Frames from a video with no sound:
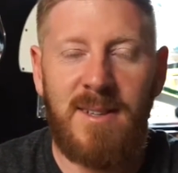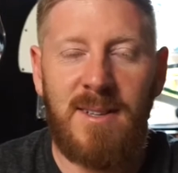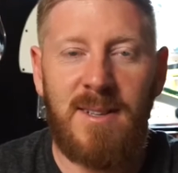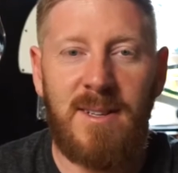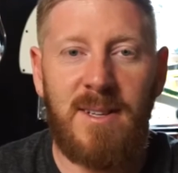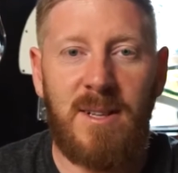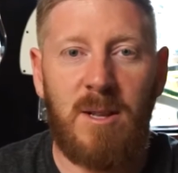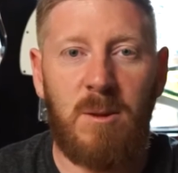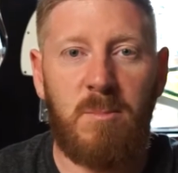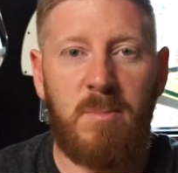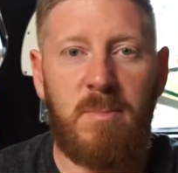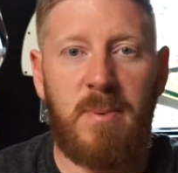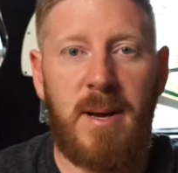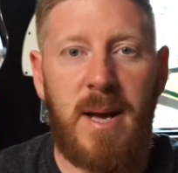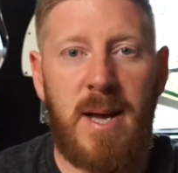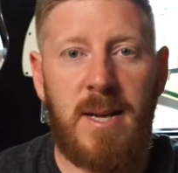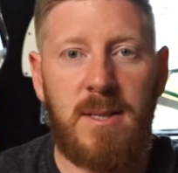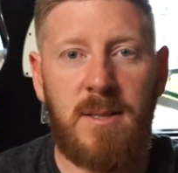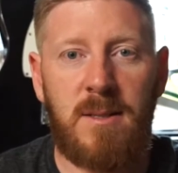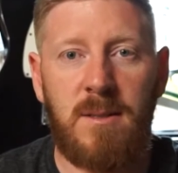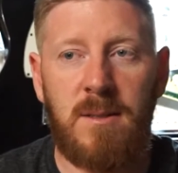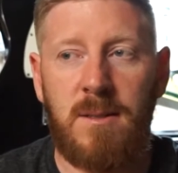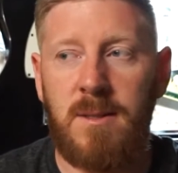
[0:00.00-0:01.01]
Little
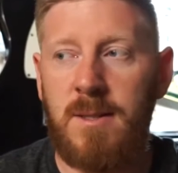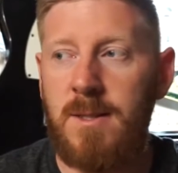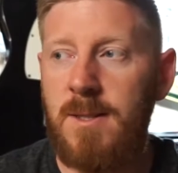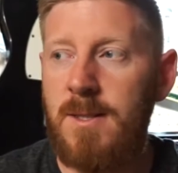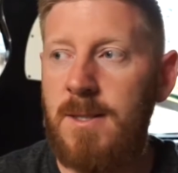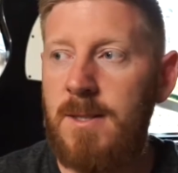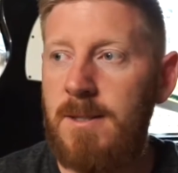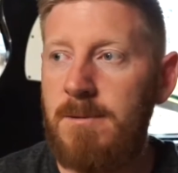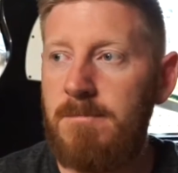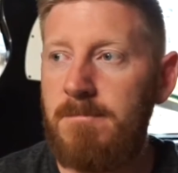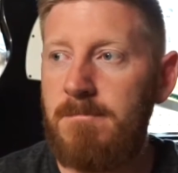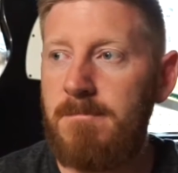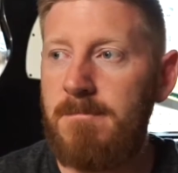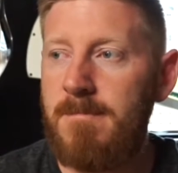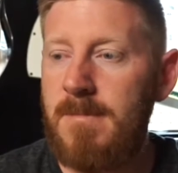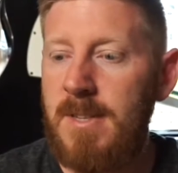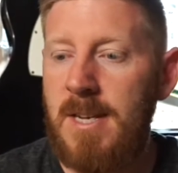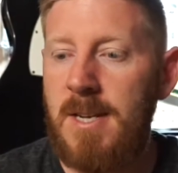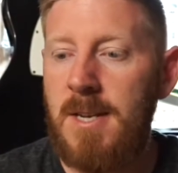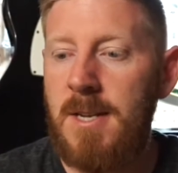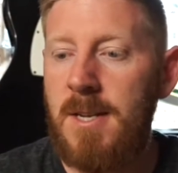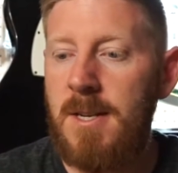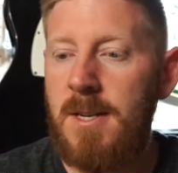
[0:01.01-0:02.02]
bastard.
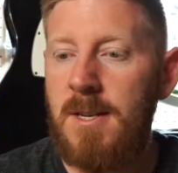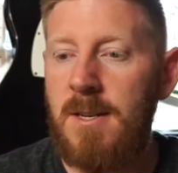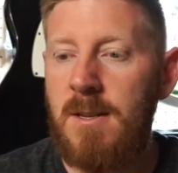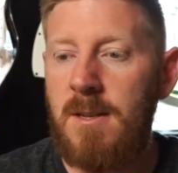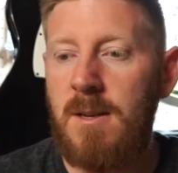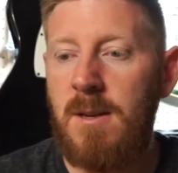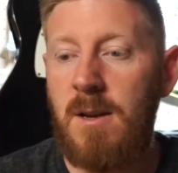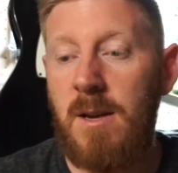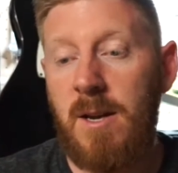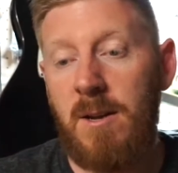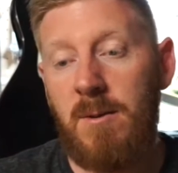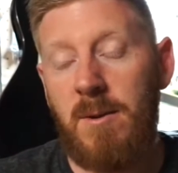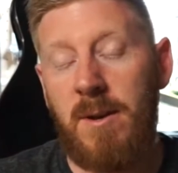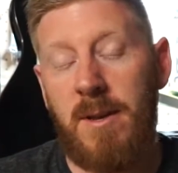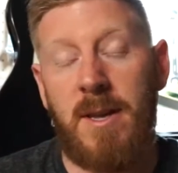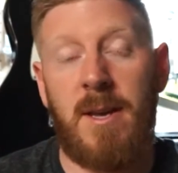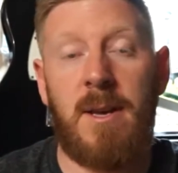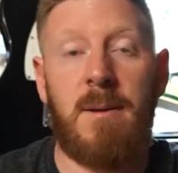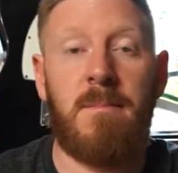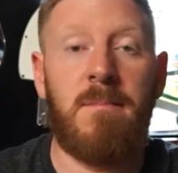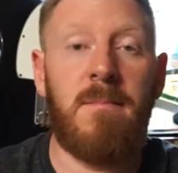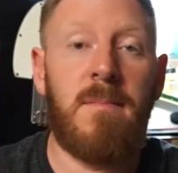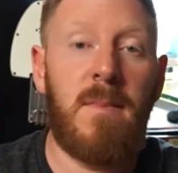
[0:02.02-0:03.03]
Anyway,
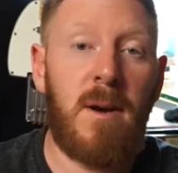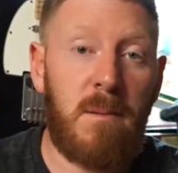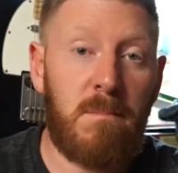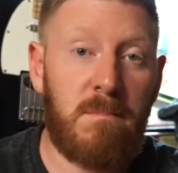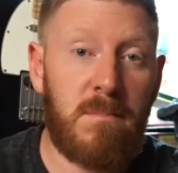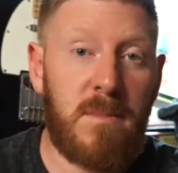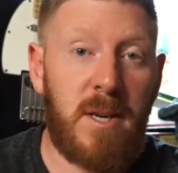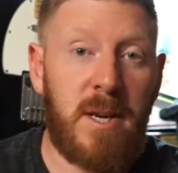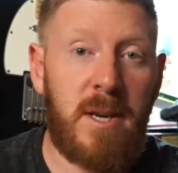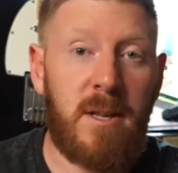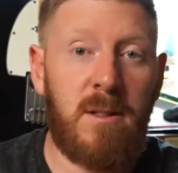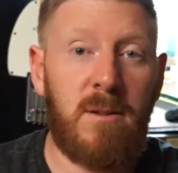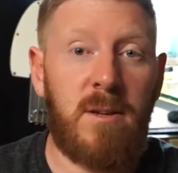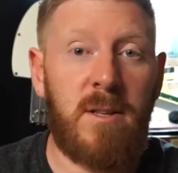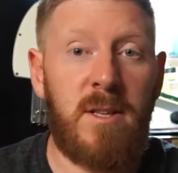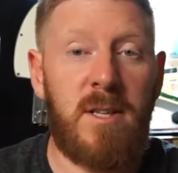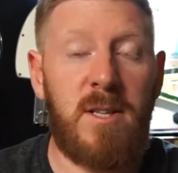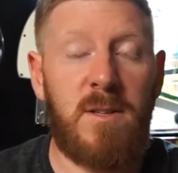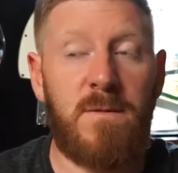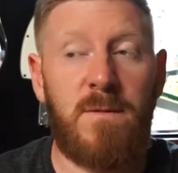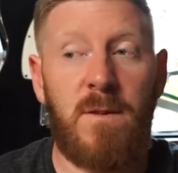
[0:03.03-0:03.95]
yeah, take a look at these